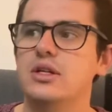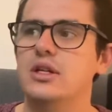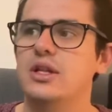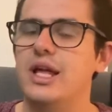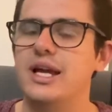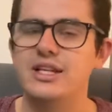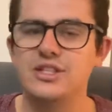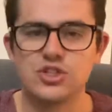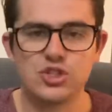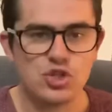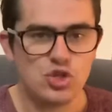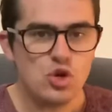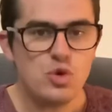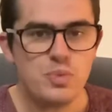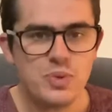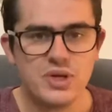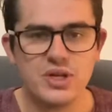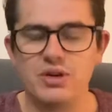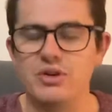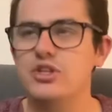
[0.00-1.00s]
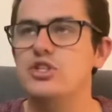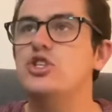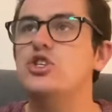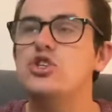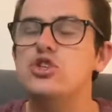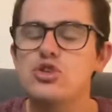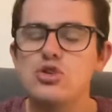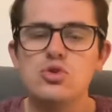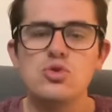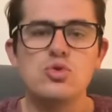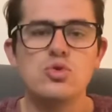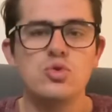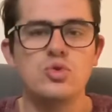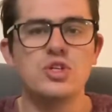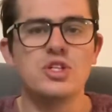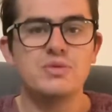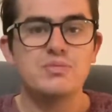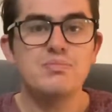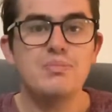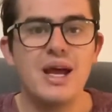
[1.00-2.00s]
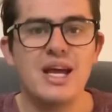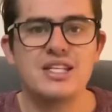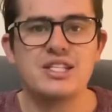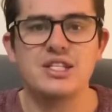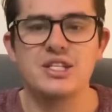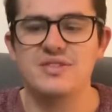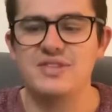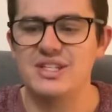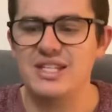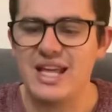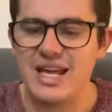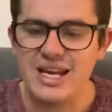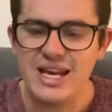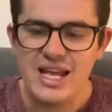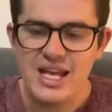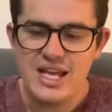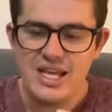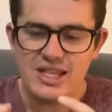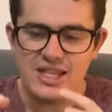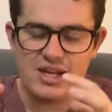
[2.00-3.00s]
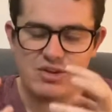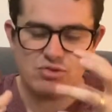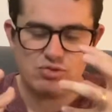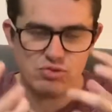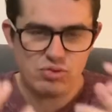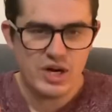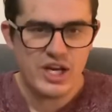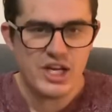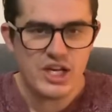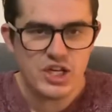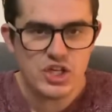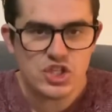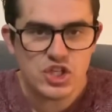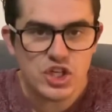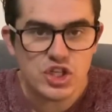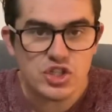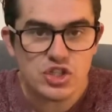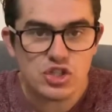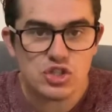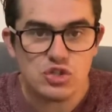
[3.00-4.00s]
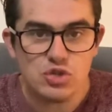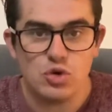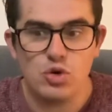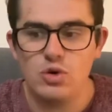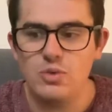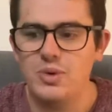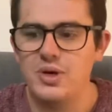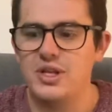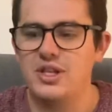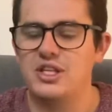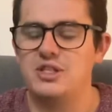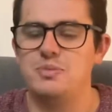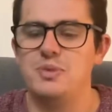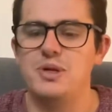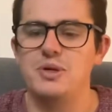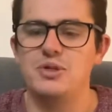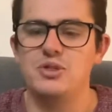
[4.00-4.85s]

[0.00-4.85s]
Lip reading: Like, Jupiter is huge, is massive, has that raging storm on it that's been